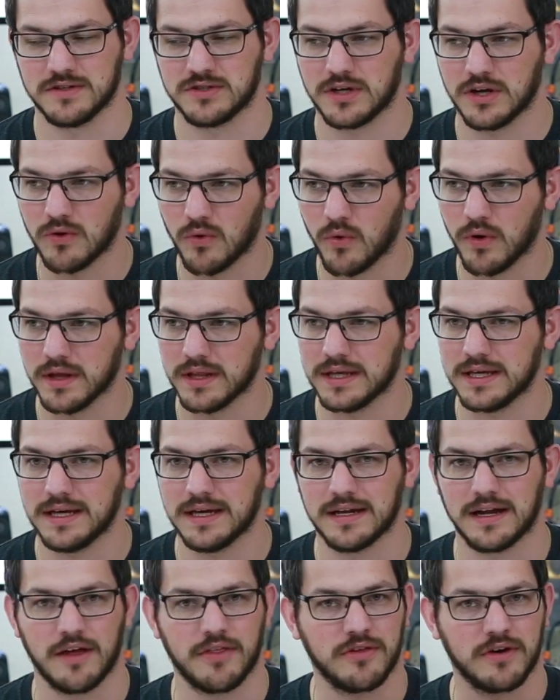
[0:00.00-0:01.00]
I tried oiling
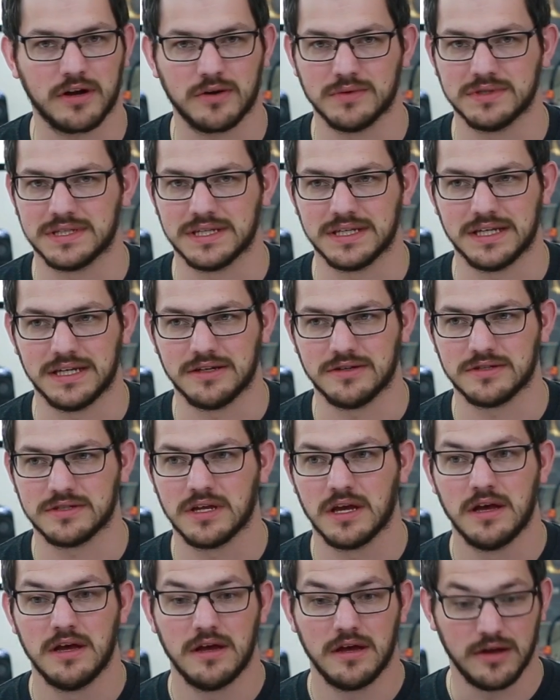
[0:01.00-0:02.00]
it, I thought it was the gears.